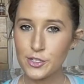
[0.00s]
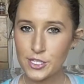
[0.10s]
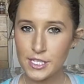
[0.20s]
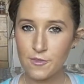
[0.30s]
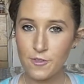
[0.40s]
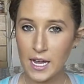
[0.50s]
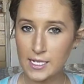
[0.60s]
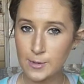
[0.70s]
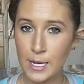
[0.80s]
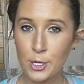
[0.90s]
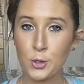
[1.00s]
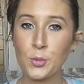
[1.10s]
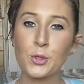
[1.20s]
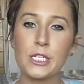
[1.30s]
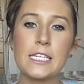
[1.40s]
interesting fact about
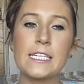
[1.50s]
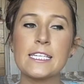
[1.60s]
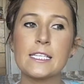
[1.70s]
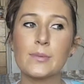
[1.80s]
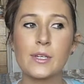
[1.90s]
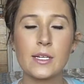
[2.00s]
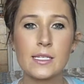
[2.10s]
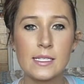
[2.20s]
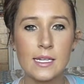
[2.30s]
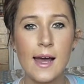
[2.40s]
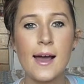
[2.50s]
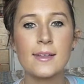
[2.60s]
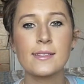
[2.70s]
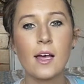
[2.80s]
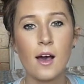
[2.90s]
kumut is because it
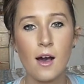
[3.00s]
has a